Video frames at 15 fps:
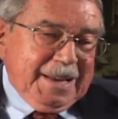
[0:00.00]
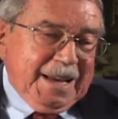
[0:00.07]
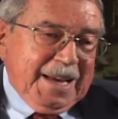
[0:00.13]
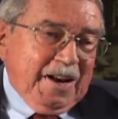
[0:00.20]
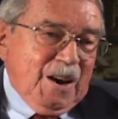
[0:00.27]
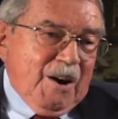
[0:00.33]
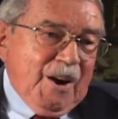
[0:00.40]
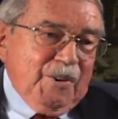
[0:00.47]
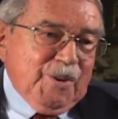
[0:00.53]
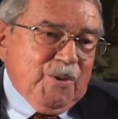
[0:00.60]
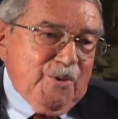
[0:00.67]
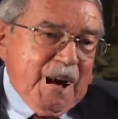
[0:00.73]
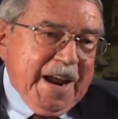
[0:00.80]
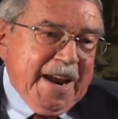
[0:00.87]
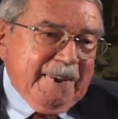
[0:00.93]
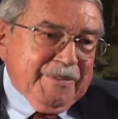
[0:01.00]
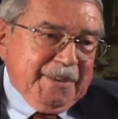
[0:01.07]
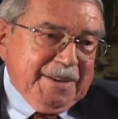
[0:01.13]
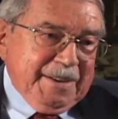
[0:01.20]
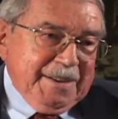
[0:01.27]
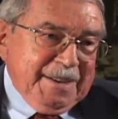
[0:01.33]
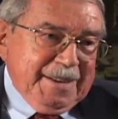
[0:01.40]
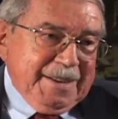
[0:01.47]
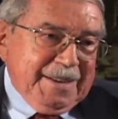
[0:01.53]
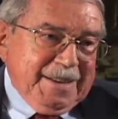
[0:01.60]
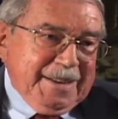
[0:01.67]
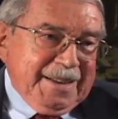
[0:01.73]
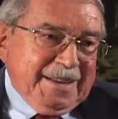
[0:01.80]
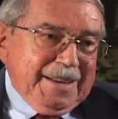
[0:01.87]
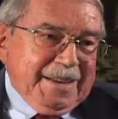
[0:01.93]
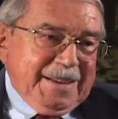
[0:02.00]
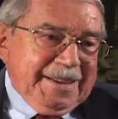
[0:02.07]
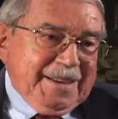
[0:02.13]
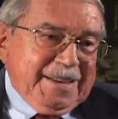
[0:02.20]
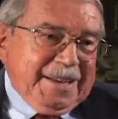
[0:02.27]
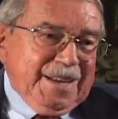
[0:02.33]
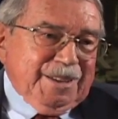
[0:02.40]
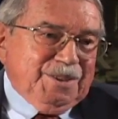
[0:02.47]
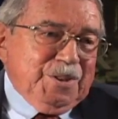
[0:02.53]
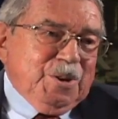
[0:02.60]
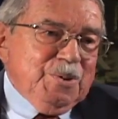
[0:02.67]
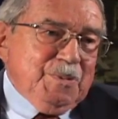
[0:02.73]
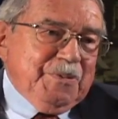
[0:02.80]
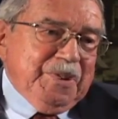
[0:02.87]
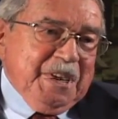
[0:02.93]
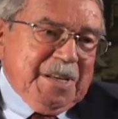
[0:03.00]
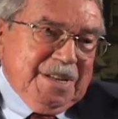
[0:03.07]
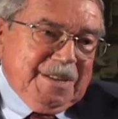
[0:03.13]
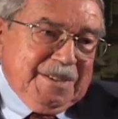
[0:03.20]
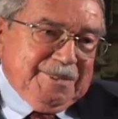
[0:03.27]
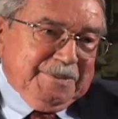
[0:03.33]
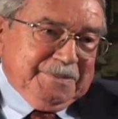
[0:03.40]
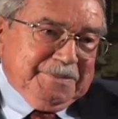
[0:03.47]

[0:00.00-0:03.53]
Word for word: And our draft is two feet.